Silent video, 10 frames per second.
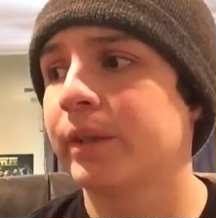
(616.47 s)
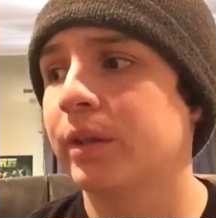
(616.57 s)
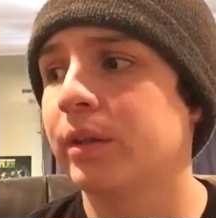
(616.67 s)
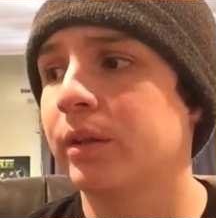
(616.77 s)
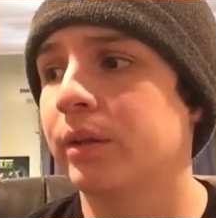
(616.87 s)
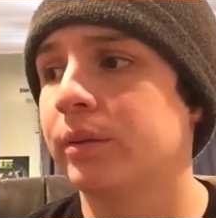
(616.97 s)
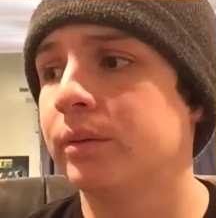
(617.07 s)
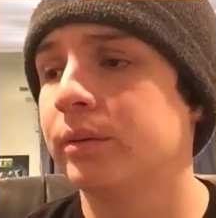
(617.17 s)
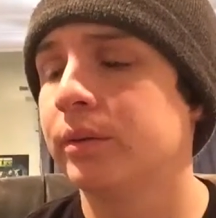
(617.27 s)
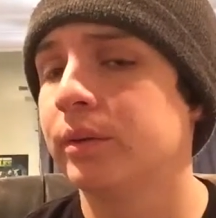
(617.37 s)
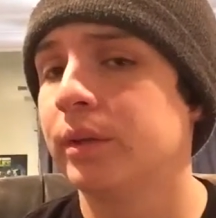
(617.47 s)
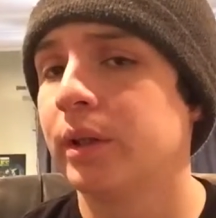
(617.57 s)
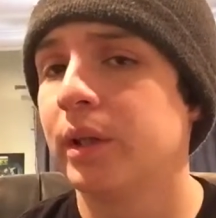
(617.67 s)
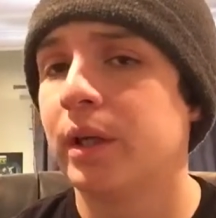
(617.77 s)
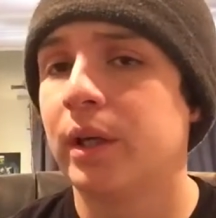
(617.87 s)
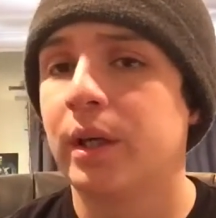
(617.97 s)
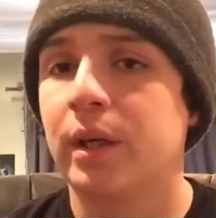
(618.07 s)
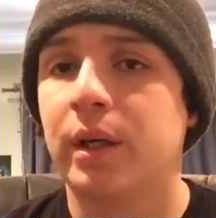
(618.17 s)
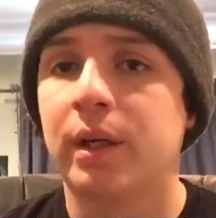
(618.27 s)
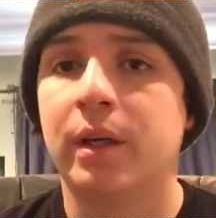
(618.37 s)
I don't know.
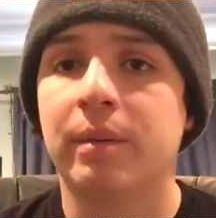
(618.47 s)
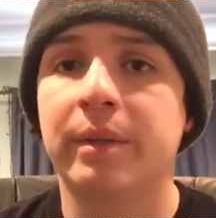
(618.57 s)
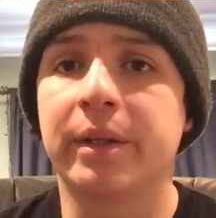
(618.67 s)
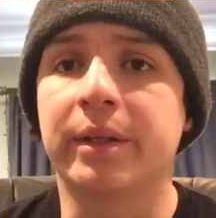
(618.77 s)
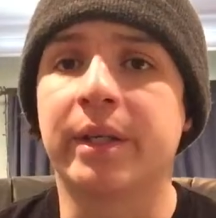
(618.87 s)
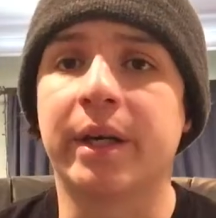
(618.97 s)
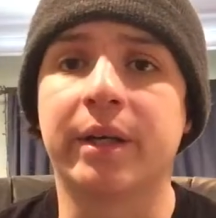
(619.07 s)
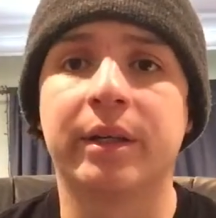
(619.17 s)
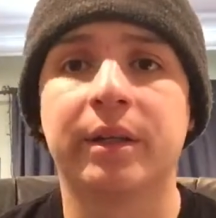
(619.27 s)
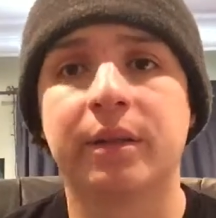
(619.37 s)
I'm a little tired.